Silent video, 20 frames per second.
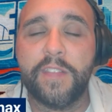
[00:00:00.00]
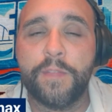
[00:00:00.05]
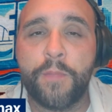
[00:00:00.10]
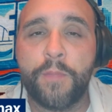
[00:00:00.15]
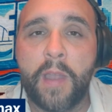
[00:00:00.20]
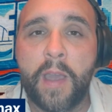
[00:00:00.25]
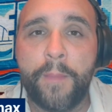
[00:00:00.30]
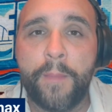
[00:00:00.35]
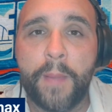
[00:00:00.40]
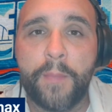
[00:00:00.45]
as
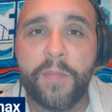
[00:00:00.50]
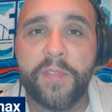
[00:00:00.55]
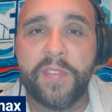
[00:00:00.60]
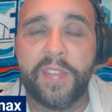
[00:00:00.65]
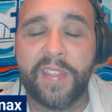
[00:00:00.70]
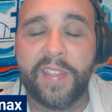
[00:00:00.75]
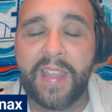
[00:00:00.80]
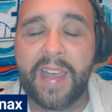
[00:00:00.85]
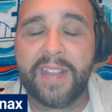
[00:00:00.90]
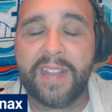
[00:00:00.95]
proud members of
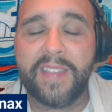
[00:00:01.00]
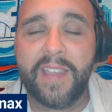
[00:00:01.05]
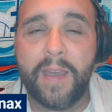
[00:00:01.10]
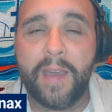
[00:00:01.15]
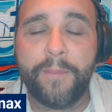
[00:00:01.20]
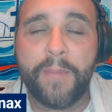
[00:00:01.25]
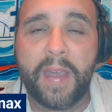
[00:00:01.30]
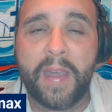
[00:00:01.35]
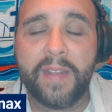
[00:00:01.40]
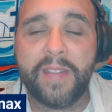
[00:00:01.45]
the Locked
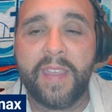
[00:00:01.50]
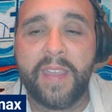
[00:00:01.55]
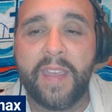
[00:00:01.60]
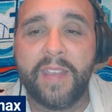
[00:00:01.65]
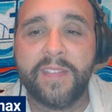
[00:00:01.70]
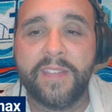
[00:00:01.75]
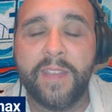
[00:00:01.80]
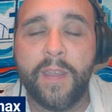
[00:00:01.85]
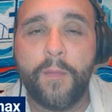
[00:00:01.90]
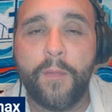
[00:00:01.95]
On
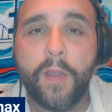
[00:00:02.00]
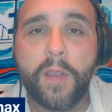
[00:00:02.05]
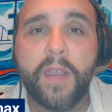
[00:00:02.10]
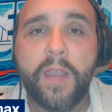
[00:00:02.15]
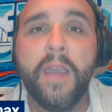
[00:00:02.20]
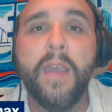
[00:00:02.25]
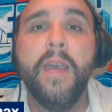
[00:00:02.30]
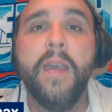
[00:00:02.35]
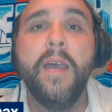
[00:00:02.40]
Podcast Network.